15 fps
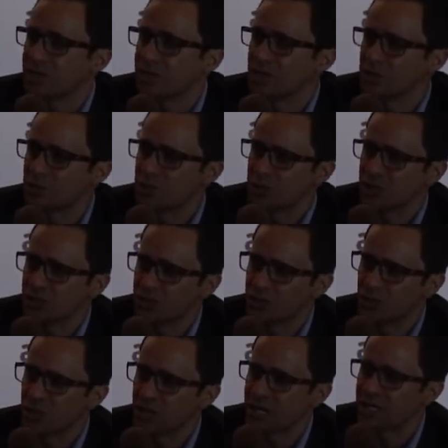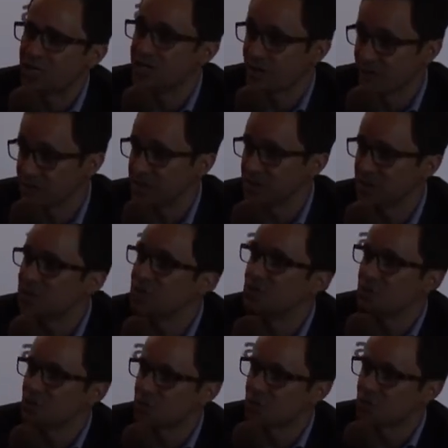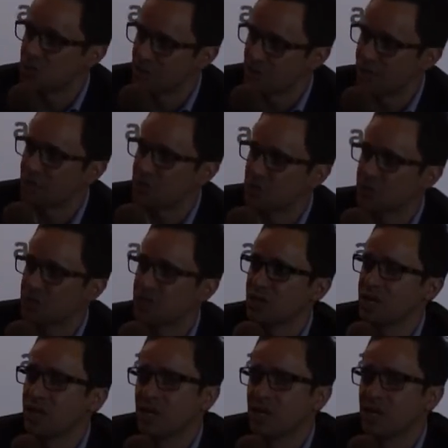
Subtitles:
they usually look at 70 business rules to manage risk.